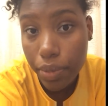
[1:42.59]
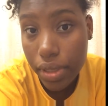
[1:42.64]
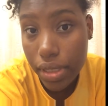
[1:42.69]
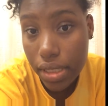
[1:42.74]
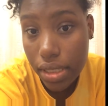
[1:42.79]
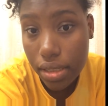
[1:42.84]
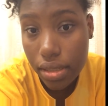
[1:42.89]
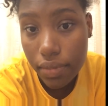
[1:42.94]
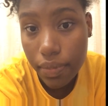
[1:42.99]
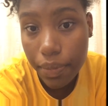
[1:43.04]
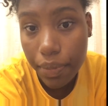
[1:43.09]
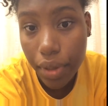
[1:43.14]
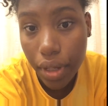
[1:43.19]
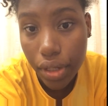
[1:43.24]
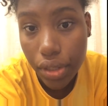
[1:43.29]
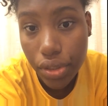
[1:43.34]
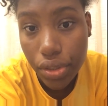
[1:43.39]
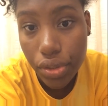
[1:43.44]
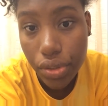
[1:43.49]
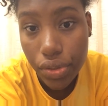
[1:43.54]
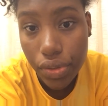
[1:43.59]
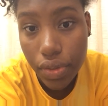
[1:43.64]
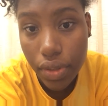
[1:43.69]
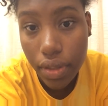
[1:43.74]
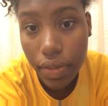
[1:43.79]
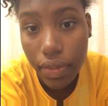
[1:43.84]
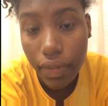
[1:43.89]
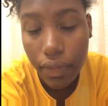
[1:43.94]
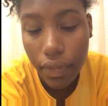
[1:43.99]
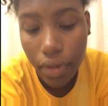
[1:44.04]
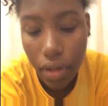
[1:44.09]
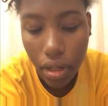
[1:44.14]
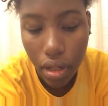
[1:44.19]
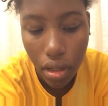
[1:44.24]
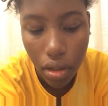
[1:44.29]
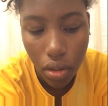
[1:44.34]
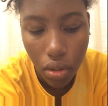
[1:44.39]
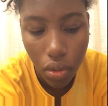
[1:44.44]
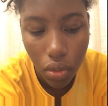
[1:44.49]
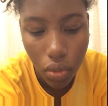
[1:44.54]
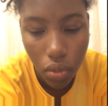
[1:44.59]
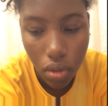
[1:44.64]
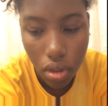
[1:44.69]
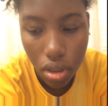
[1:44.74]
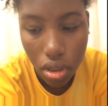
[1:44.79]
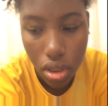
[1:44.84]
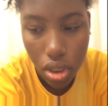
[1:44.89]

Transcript: put some pictures in the video